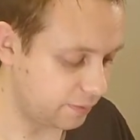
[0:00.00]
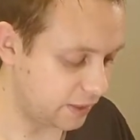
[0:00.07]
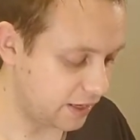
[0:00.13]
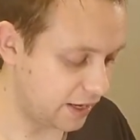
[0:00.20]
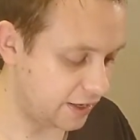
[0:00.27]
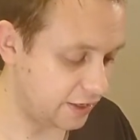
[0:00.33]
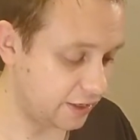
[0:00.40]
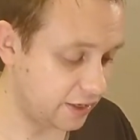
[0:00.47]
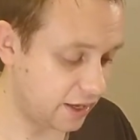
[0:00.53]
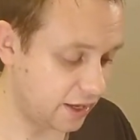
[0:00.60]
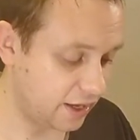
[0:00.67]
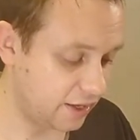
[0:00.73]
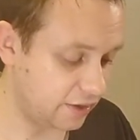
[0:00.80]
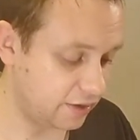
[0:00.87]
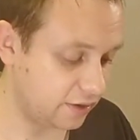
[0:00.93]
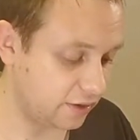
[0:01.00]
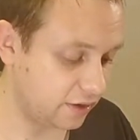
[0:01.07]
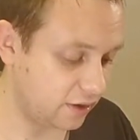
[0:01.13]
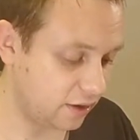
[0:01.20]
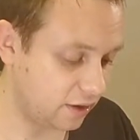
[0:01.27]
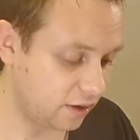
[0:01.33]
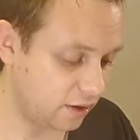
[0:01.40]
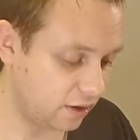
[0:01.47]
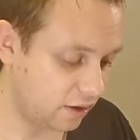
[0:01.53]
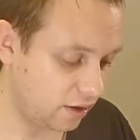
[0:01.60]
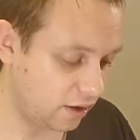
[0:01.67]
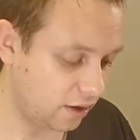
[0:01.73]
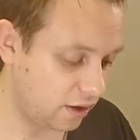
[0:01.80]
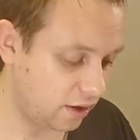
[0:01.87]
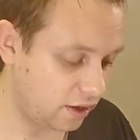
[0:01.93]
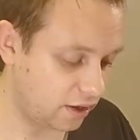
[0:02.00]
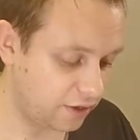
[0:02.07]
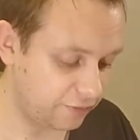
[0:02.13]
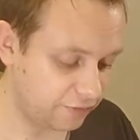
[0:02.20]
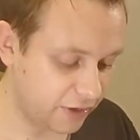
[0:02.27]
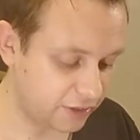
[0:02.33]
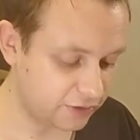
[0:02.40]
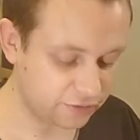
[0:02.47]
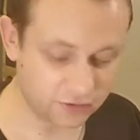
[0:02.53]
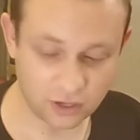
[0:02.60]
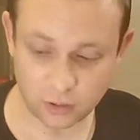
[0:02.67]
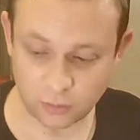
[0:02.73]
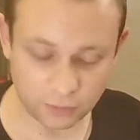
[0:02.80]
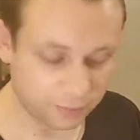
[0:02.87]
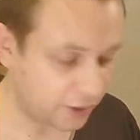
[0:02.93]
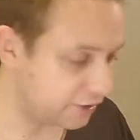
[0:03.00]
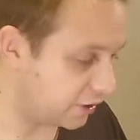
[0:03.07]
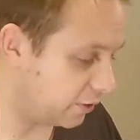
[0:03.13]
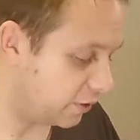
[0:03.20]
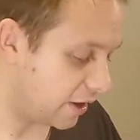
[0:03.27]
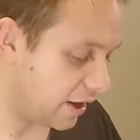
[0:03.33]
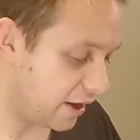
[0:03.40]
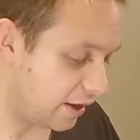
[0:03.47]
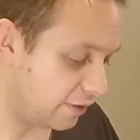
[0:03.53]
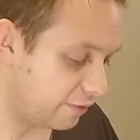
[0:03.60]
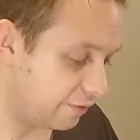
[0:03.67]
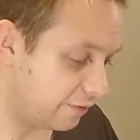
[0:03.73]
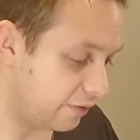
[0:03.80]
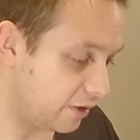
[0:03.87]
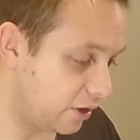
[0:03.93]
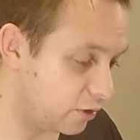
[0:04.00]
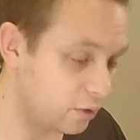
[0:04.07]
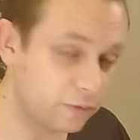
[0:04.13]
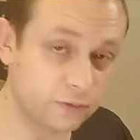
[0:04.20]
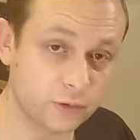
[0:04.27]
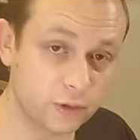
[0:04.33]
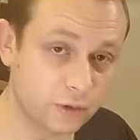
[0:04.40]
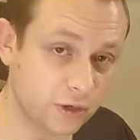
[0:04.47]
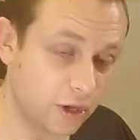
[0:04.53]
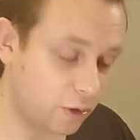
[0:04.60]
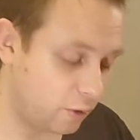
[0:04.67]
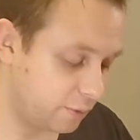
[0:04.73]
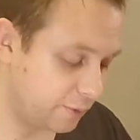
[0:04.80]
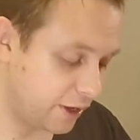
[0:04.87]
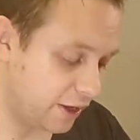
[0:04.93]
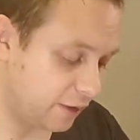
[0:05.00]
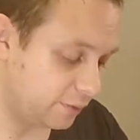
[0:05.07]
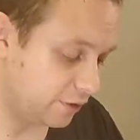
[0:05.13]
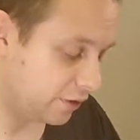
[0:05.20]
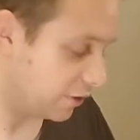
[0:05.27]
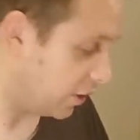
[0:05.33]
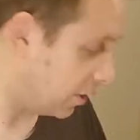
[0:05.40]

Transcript: planning, and I like the fact it's co-op. I don't have an awful lot of co-op games